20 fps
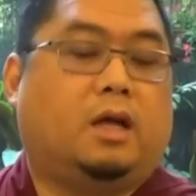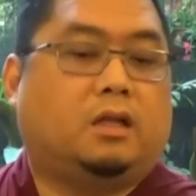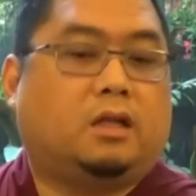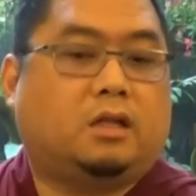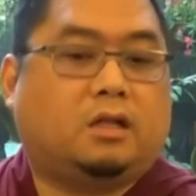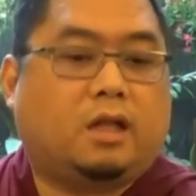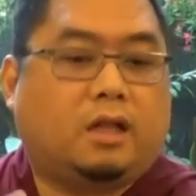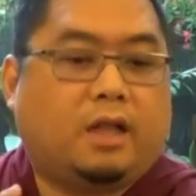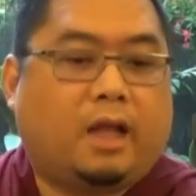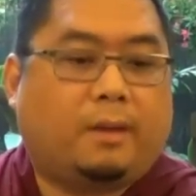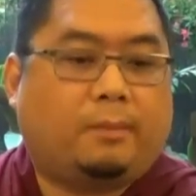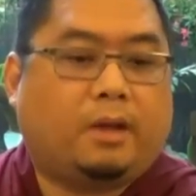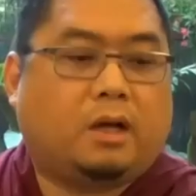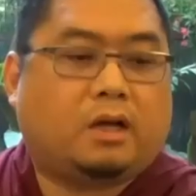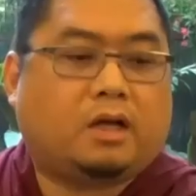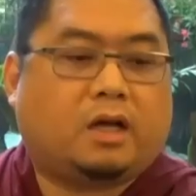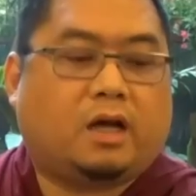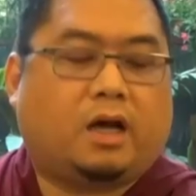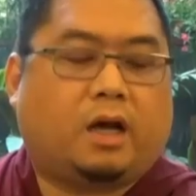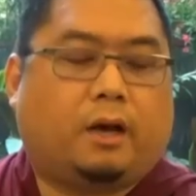The
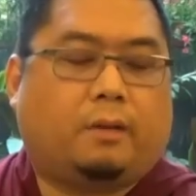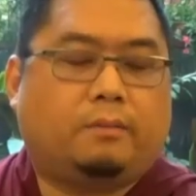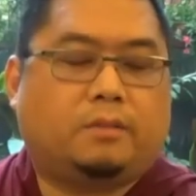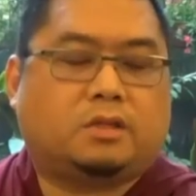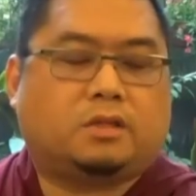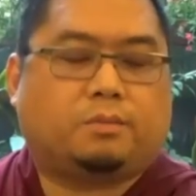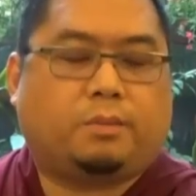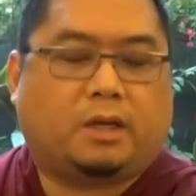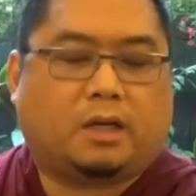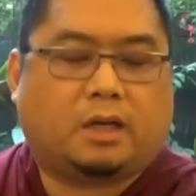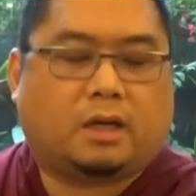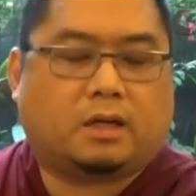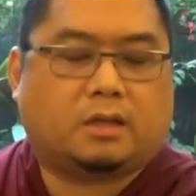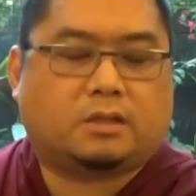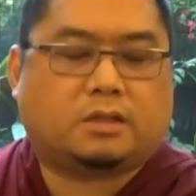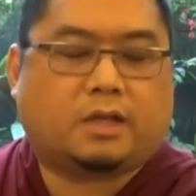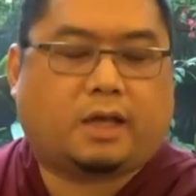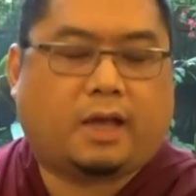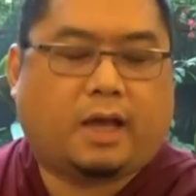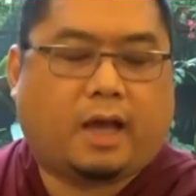dilemma comes
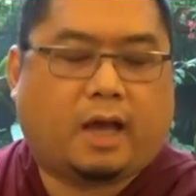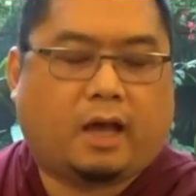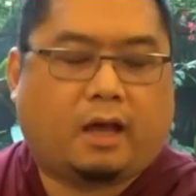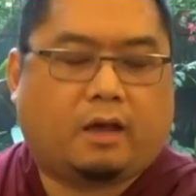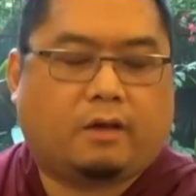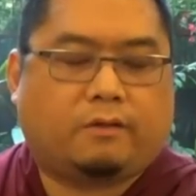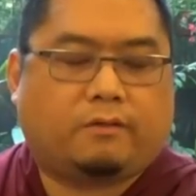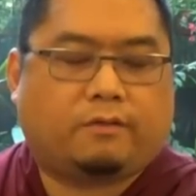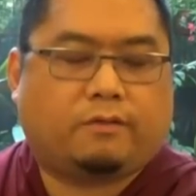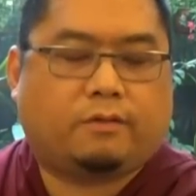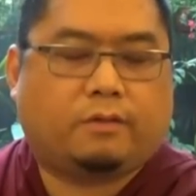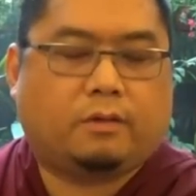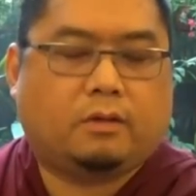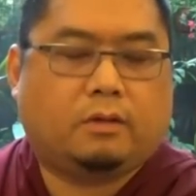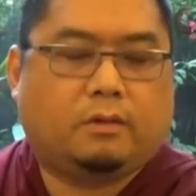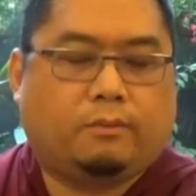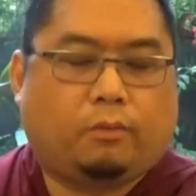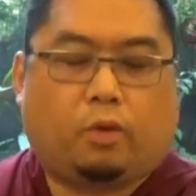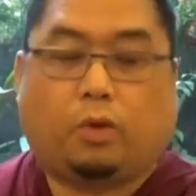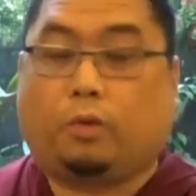because they
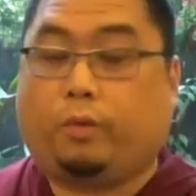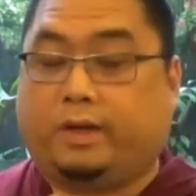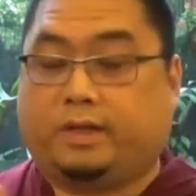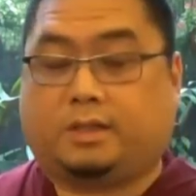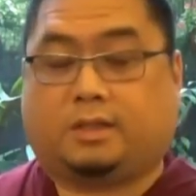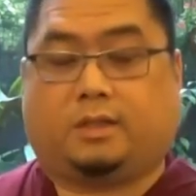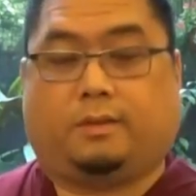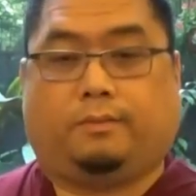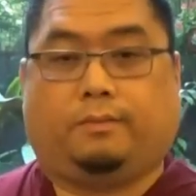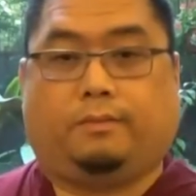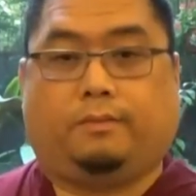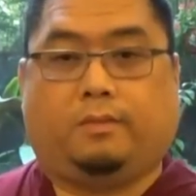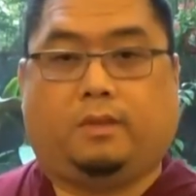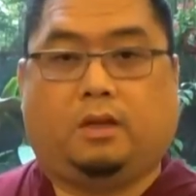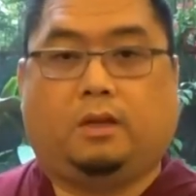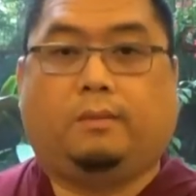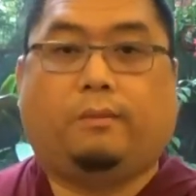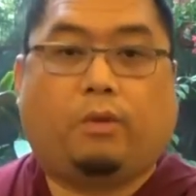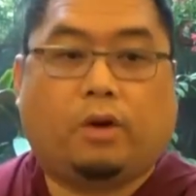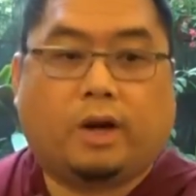have more wisdom,
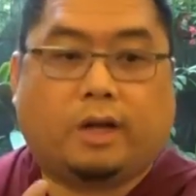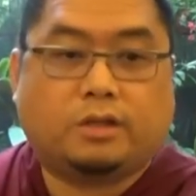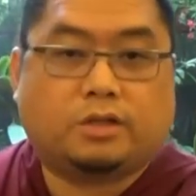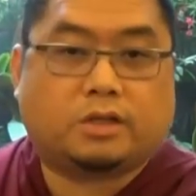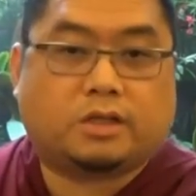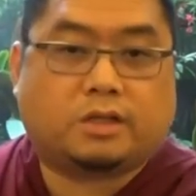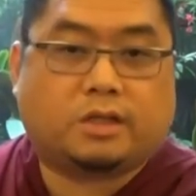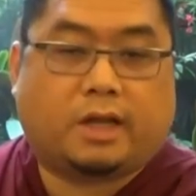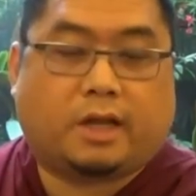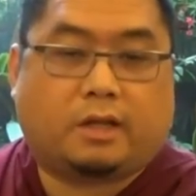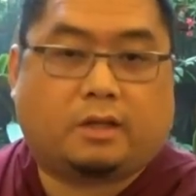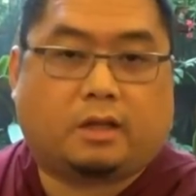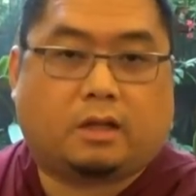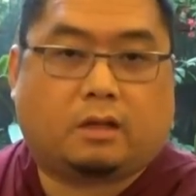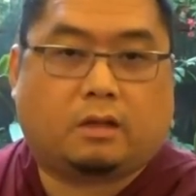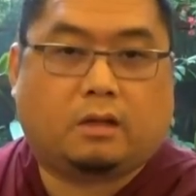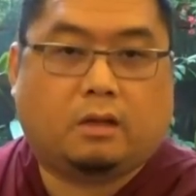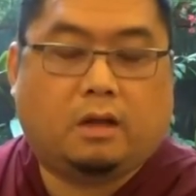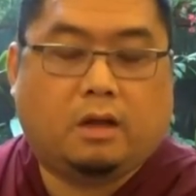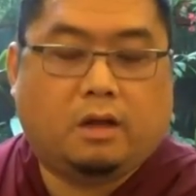more
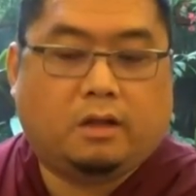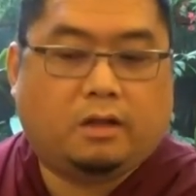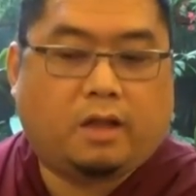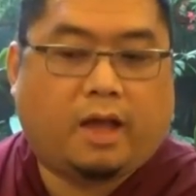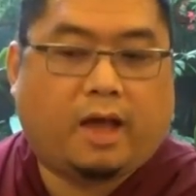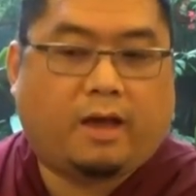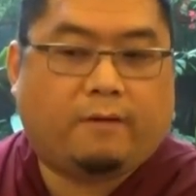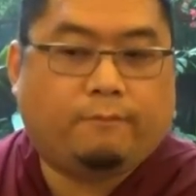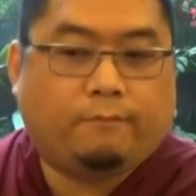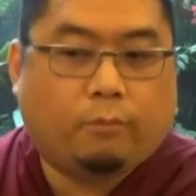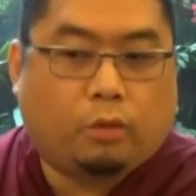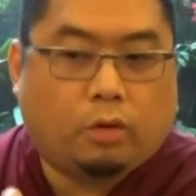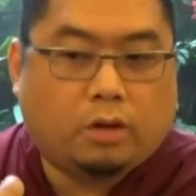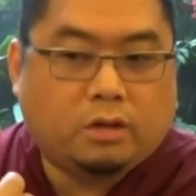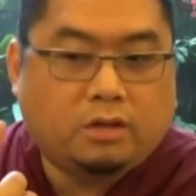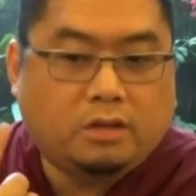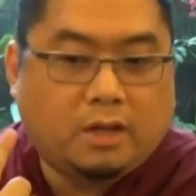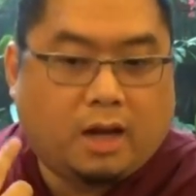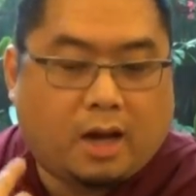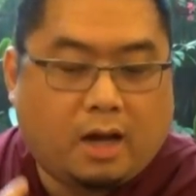understanding. They have
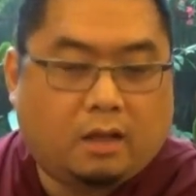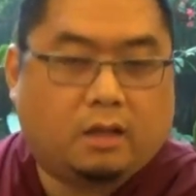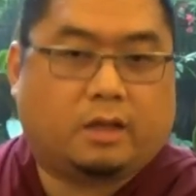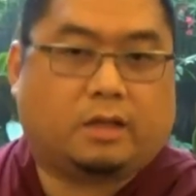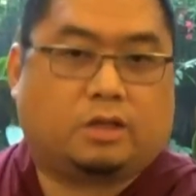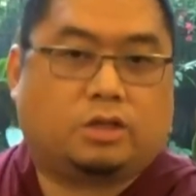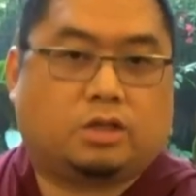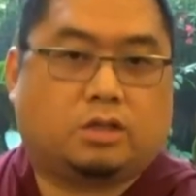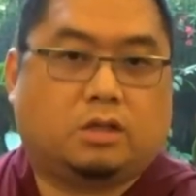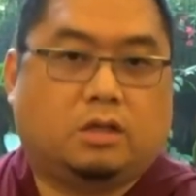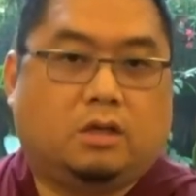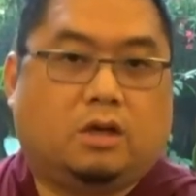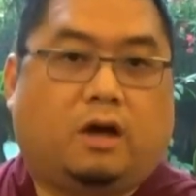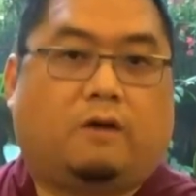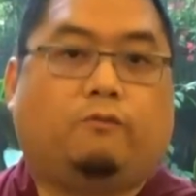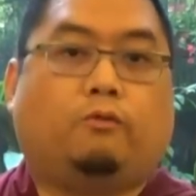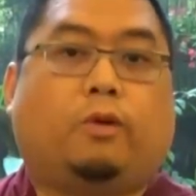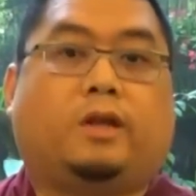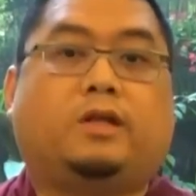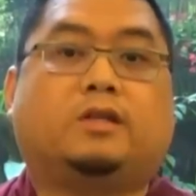more knowledge
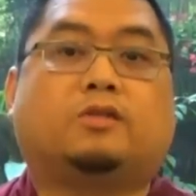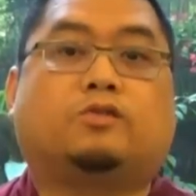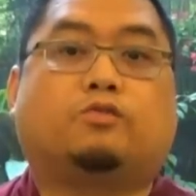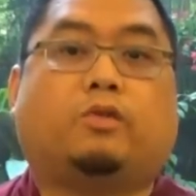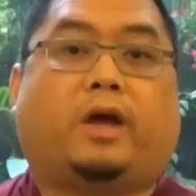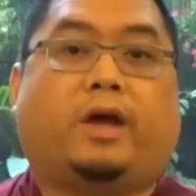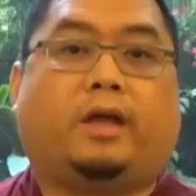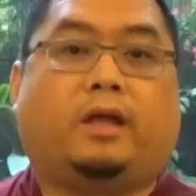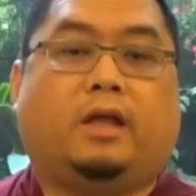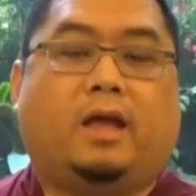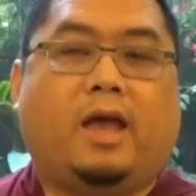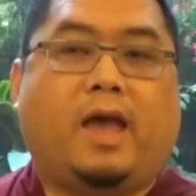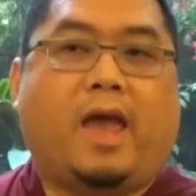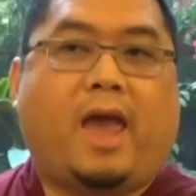of what is right.